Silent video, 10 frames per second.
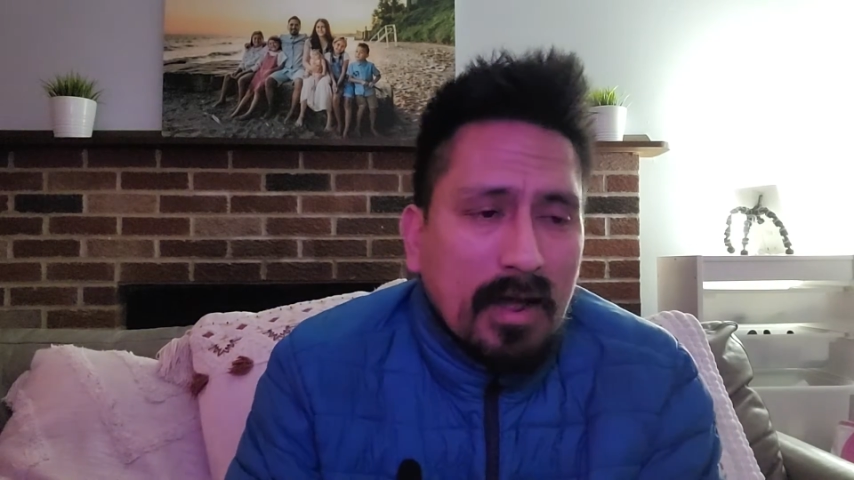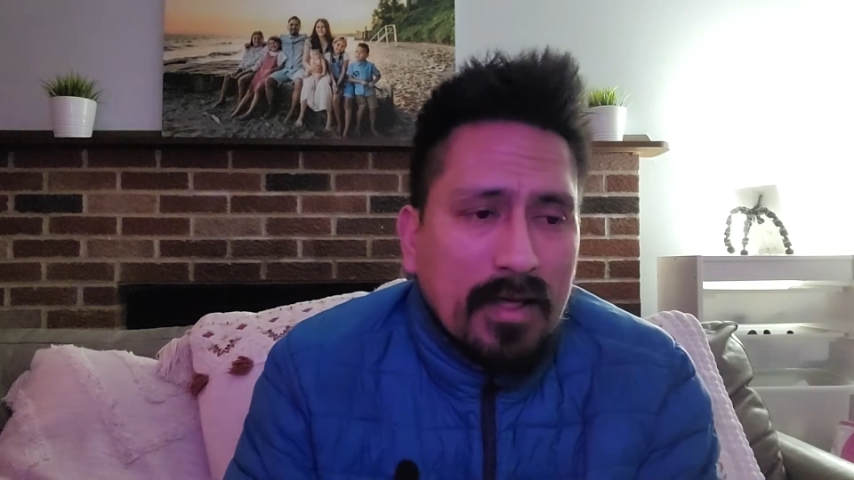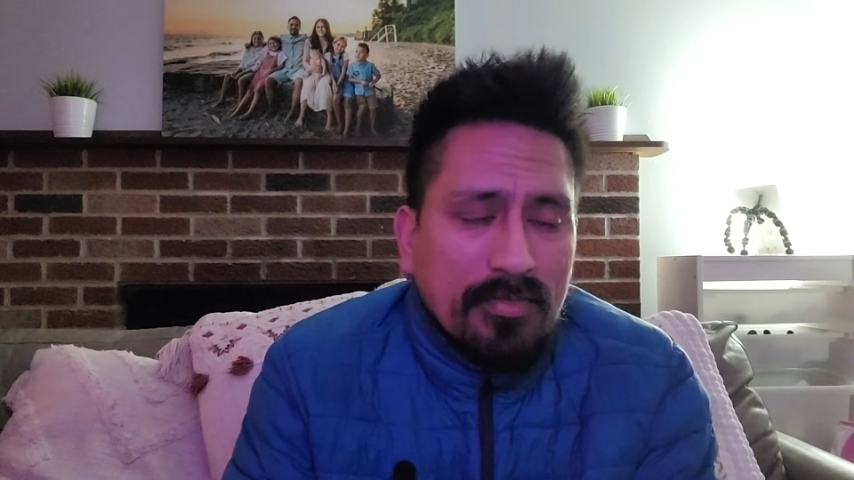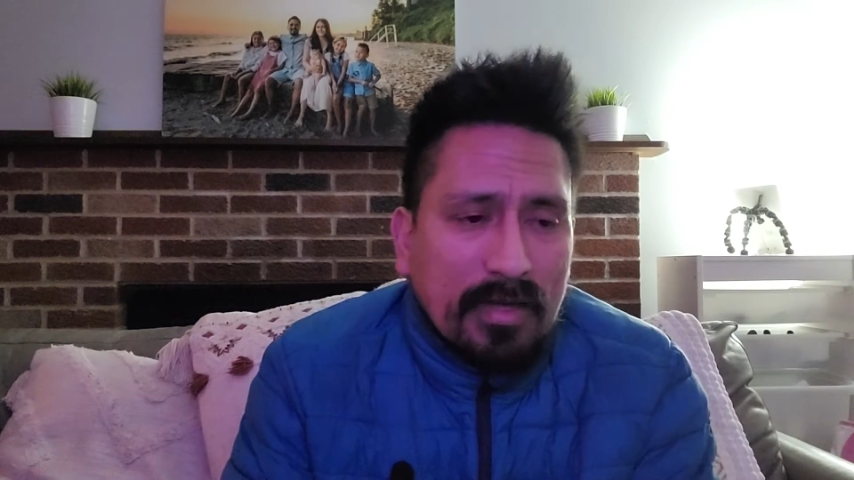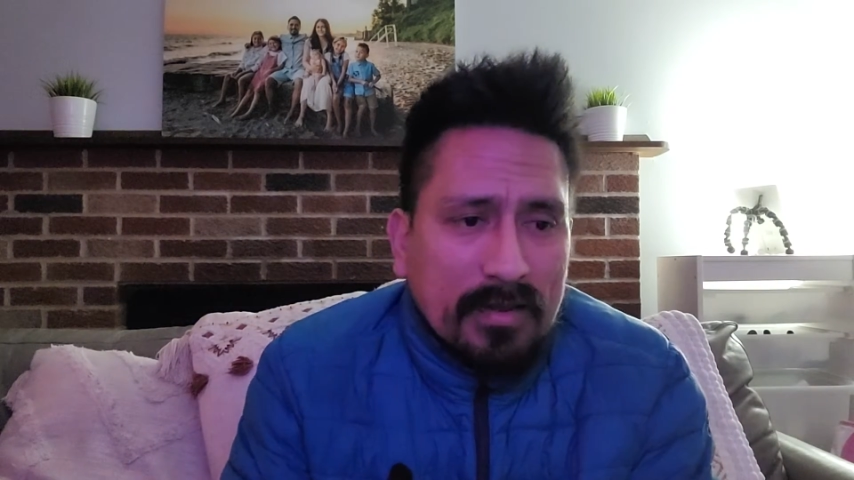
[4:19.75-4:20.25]
I
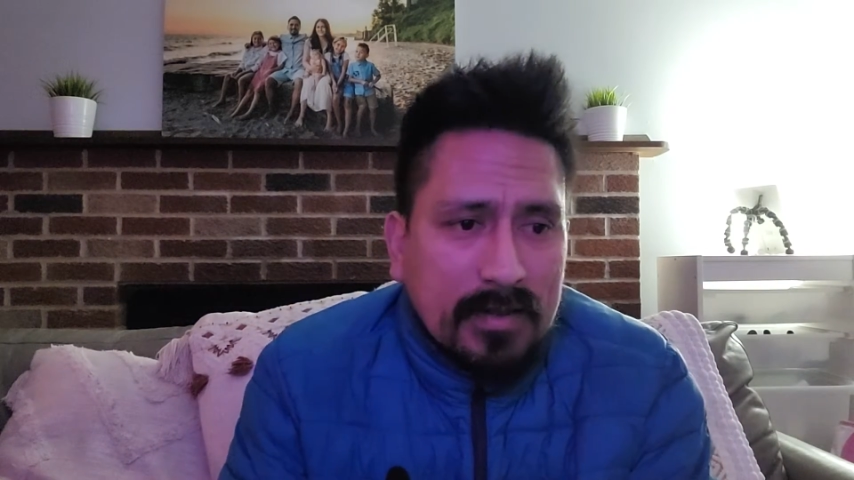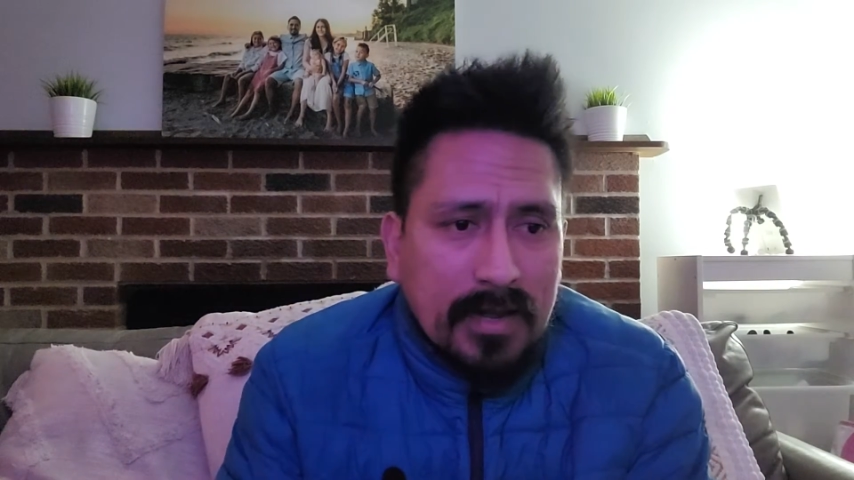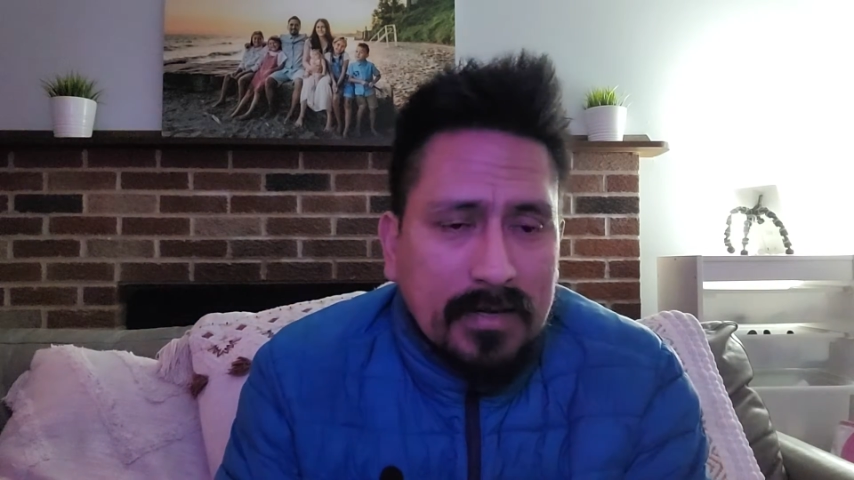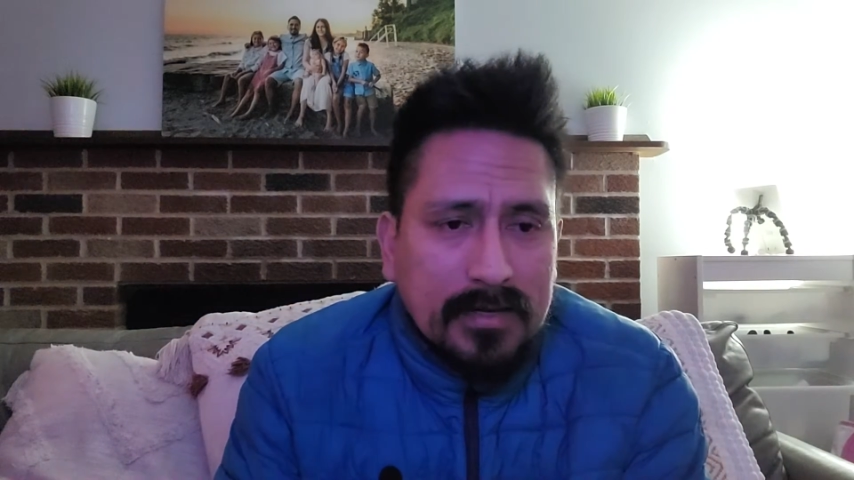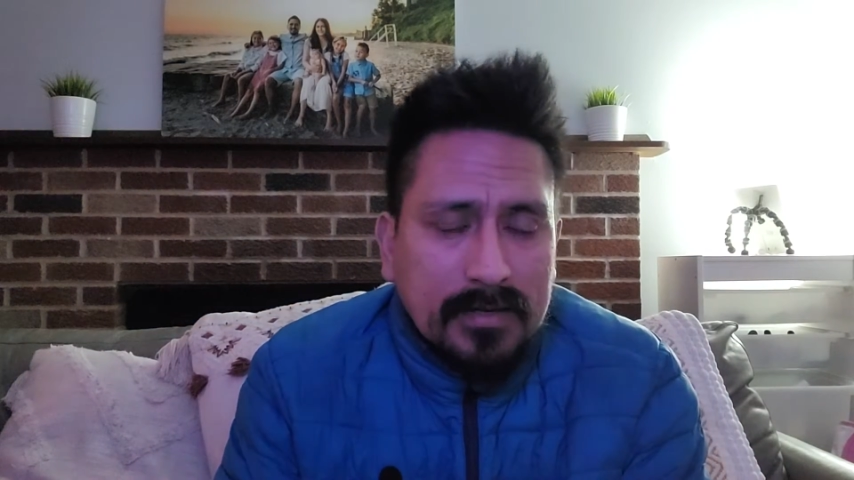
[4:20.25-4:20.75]
think
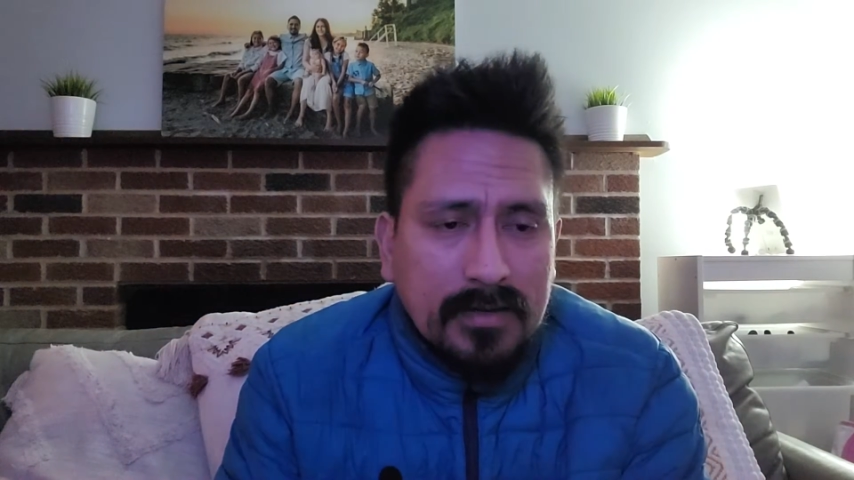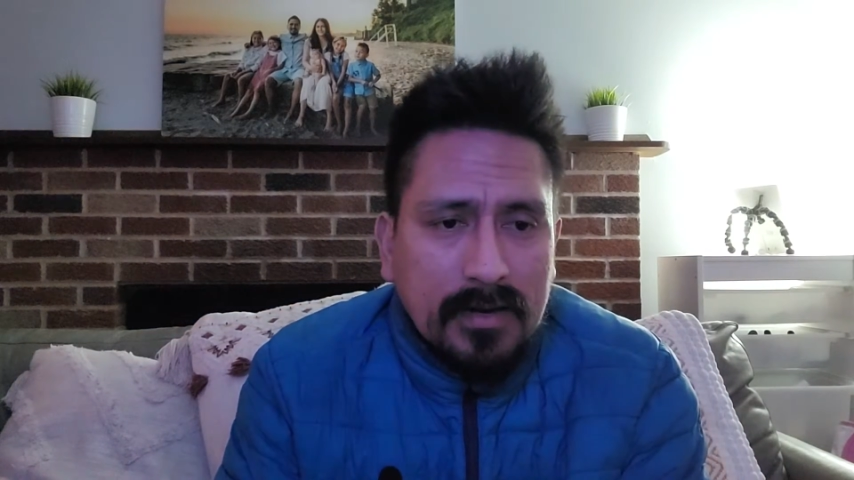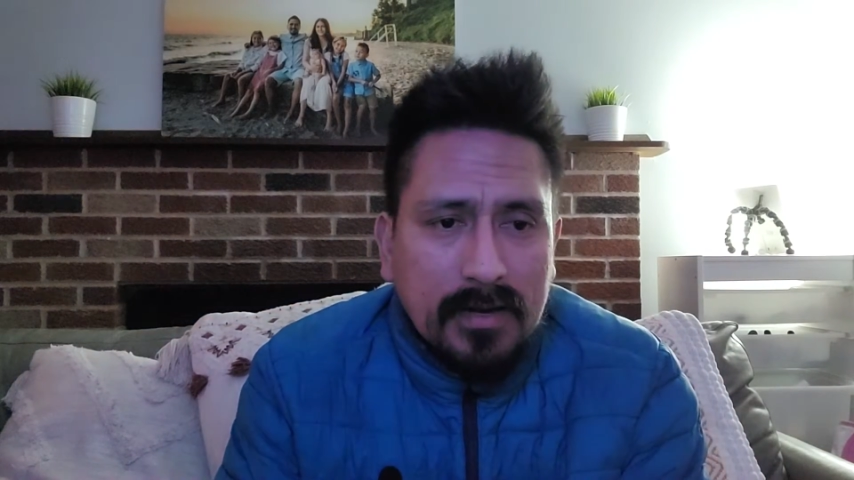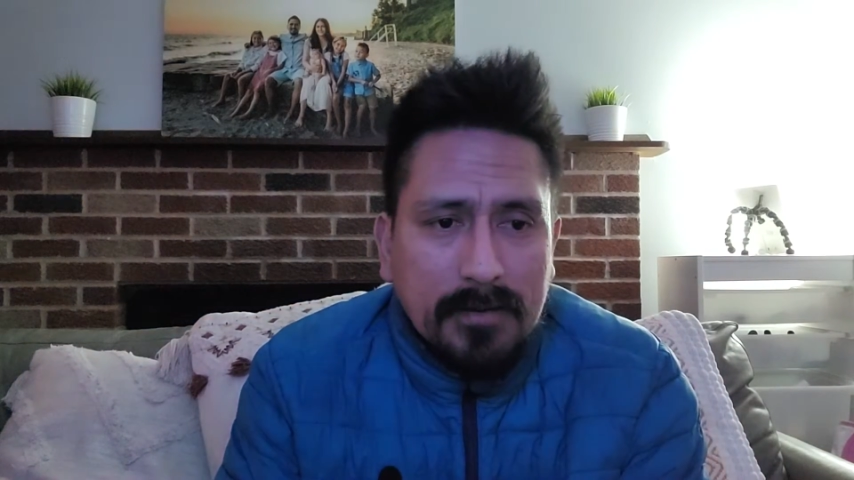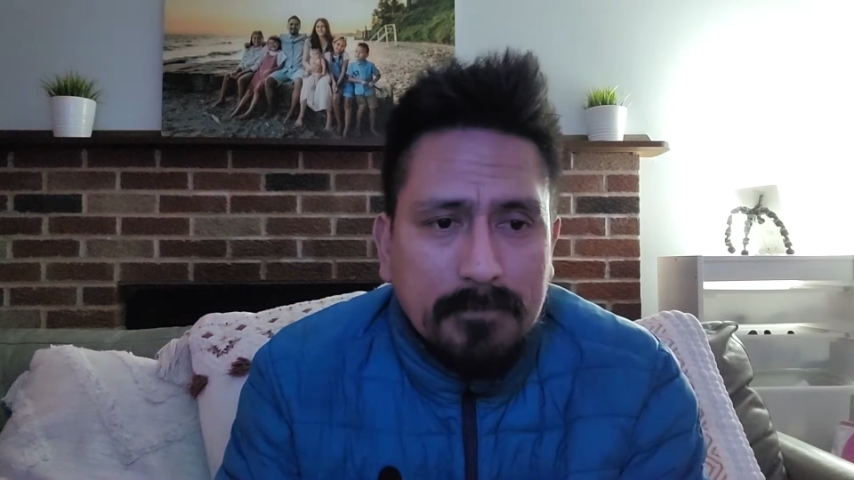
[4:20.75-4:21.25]
that,
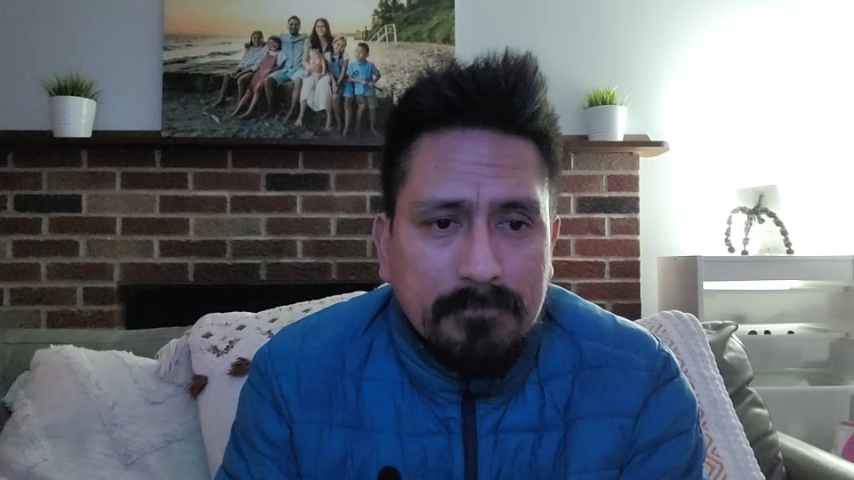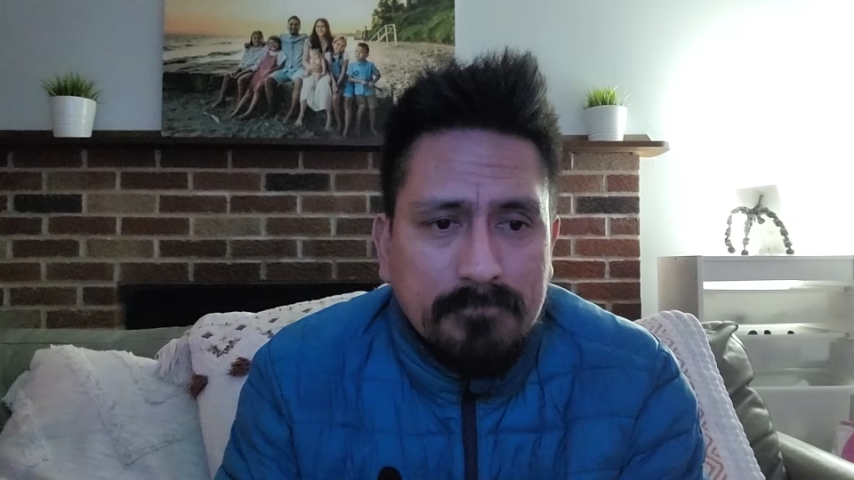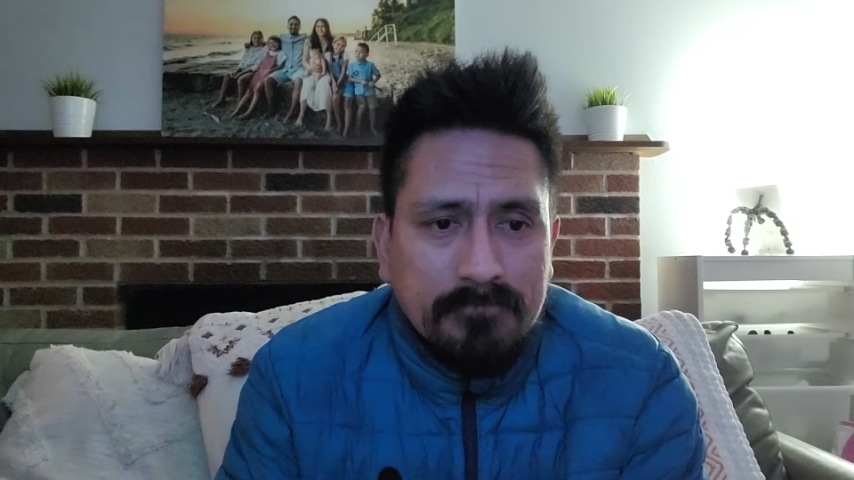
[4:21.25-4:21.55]
I